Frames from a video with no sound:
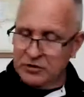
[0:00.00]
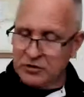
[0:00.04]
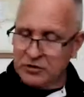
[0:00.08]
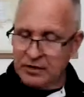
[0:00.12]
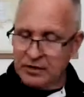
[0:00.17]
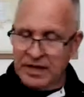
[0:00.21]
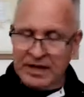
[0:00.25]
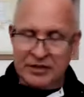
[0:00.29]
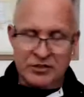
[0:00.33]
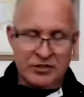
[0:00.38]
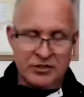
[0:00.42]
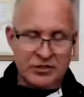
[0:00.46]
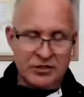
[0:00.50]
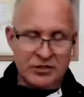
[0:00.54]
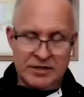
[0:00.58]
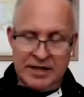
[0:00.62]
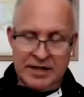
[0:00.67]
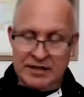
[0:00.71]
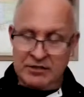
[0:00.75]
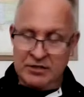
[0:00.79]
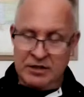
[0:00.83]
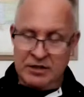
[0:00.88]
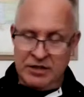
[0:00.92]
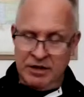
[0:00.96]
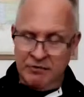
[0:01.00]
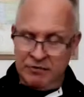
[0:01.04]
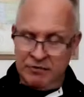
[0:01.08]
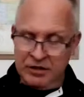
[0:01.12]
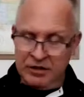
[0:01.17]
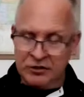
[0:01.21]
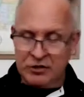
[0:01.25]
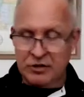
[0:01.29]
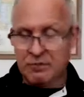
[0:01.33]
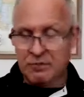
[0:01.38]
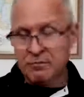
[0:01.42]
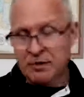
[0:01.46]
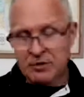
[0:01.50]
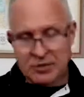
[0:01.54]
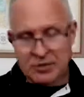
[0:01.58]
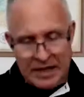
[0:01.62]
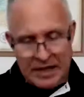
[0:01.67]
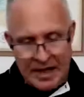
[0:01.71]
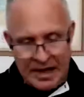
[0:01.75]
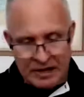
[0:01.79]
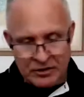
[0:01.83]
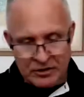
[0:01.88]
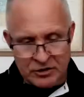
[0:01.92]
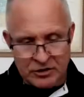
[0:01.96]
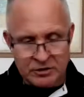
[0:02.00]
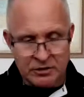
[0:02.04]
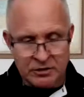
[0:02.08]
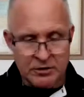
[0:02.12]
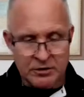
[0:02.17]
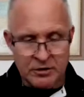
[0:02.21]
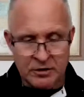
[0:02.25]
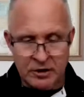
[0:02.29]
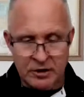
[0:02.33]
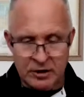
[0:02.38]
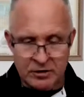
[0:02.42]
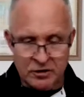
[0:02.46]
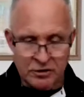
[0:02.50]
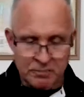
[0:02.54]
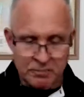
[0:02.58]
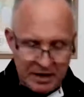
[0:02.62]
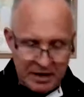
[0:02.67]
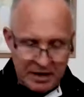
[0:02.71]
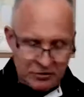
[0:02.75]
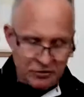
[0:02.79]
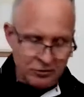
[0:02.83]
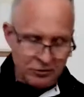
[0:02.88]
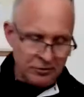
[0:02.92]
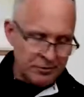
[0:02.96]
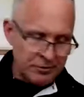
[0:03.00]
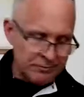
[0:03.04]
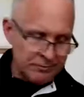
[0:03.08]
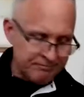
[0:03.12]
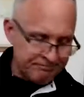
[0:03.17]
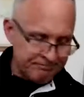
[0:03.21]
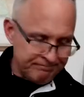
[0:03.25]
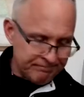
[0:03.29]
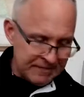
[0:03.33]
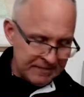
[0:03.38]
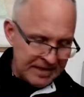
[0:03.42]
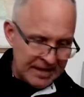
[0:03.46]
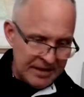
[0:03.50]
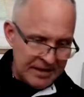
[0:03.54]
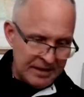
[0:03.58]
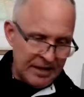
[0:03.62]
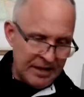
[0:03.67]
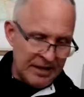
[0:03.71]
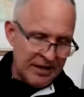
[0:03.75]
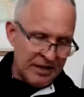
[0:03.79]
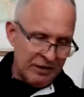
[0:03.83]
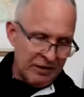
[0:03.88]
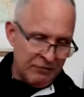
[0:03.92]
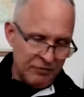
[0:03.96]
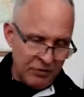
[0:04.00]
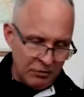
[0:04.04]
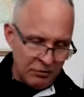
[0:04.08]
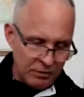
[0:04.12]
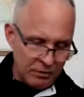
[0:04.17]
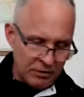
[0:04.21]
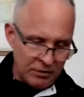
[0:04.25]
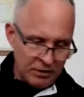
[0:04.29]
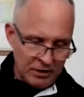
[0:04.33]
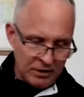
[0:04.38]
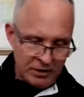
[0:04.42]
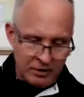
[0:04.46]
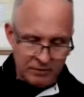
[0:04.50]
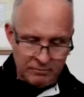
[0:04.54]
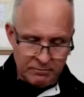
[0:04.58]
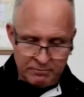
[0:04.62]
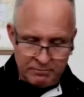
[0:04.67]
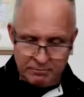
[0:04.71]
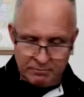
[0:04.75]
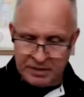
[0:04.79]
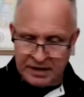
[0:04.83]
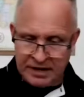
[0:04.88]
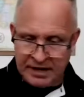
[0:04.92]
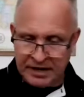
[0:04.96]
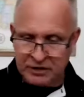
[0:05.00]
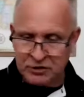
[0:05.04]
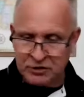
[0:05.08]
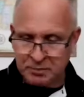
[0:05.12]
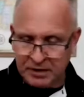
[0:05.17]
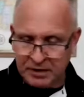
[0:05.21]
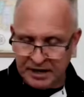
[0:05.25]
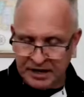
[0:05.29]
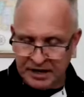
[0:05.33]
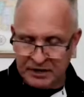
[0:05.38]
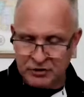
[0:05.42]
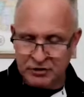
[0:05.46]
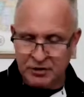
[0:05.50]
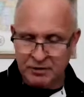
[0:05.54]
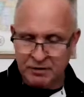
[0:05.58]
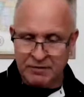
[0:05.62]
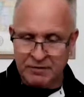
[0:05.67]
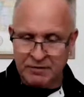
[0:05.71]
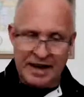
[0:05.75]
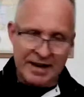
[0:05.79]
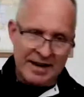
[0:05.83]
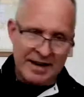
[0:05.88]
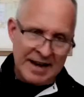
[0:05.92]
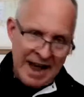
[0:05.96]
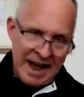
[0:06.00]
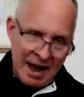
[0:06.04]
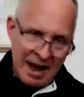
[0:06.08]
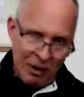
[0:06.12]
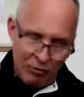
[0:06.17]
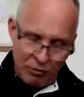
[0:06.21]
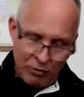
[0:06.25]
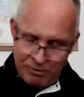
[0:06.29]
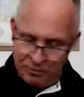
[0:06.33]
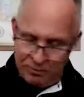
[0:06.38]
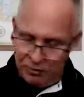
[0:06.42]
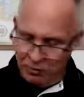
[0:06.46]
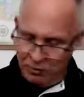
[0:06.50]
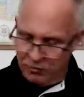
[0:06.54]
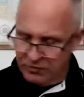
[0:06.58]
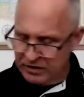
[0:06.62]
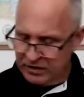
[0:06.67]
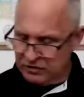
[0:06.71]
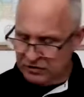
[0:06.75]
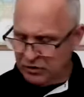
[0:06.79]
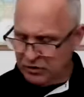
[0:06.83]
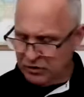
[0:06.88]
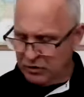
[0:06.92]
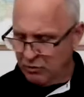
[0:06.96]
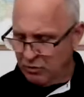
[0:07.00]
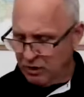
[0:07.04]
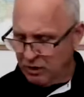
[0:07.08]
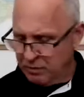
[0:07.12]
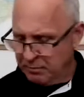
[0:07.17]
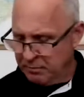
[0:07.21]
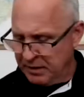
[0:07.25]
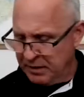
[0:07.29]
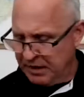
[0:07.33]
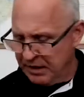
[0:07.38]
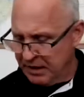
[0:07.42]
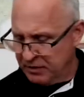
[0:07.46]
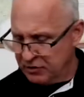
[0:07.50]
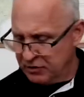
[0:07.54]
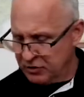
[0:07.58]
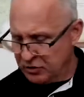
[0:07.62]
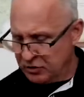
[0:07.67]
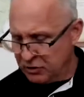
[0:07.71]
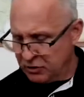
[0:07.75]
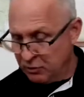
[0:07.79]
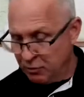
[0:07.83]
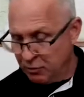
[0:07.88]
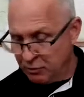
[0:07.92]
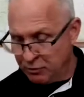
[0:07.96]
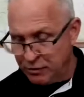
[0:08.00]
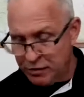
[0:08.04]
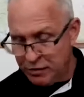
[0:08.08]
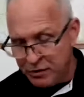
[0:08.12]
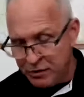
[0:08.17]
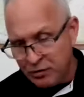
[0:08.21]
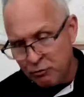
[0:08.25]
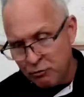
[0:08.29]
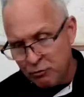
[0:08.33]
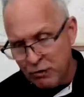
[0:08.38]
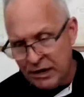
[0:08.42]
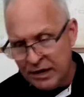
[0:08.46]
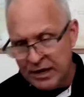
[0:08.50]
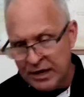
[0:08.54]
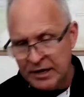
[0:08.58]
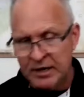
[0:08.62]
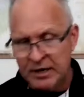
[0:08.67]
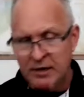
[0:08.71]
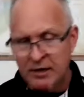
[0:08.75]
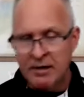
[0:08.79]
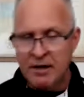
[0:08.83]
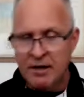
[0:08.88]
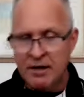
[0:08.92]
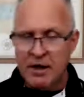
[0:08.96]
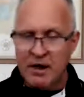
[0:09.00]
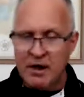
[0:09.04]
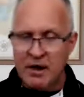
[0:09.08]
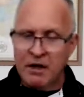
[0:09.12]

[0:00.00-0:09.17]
so that's that's a definition of muscle action uh, spectrum, and they give you a, um, a, an explanation of that. Now we move into on page 203,